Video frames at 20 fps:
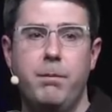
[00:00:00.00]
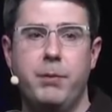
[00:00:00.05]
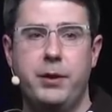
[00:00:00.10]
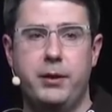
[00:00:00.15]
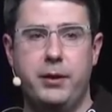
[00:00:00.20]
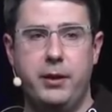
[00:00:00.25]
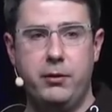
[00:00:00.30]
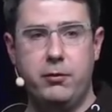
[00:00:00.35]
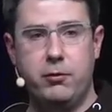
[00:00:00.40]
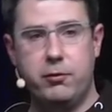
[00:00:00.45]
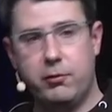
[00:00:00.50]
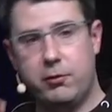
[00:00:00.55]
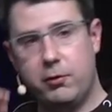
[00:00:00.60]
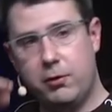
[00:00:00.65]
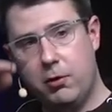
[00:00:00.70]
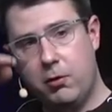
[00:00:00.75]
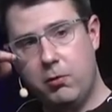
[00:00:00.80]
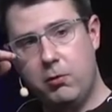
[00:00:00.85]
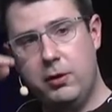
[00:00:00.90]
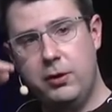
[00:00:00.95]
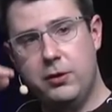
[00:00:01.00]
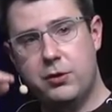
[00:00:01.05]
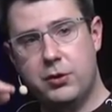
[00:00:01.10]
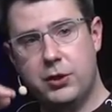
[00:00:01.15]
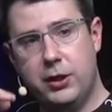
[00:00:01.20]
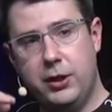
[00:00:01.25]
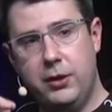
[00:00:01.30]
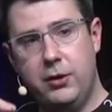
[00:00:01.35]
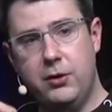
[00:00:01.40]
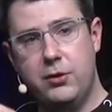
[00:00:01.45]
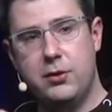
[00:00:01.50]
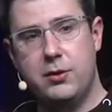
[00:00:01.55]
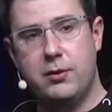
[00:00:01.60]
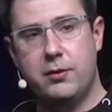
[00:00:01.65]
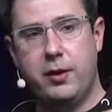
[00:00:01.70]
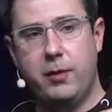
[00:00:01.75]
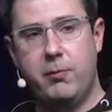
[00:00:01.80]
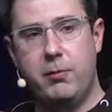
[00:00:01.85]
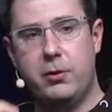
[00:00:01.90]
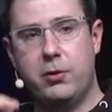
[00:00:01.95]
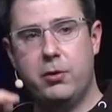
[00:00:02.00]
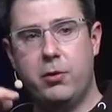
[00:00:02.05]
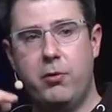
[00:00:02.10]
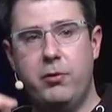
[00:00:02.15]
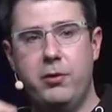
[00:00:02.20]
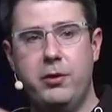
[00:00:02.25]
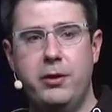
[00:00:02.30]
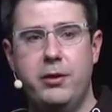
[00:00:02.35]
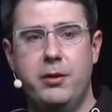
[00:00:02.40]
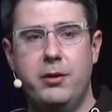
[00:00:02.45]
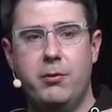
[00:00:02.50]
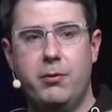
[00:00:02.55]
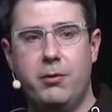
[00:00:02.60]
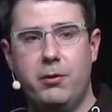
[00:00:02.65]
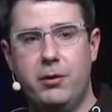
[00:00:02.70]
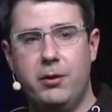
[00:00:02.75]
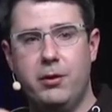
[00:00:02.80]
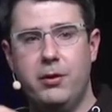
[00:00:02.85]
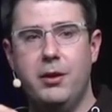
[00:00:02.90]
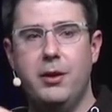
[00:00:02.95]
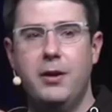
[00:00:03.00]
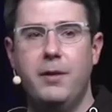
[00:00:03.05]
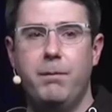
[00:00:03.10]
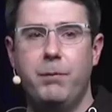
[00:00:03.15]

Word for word: and then you slowly change this Hamiltonian in order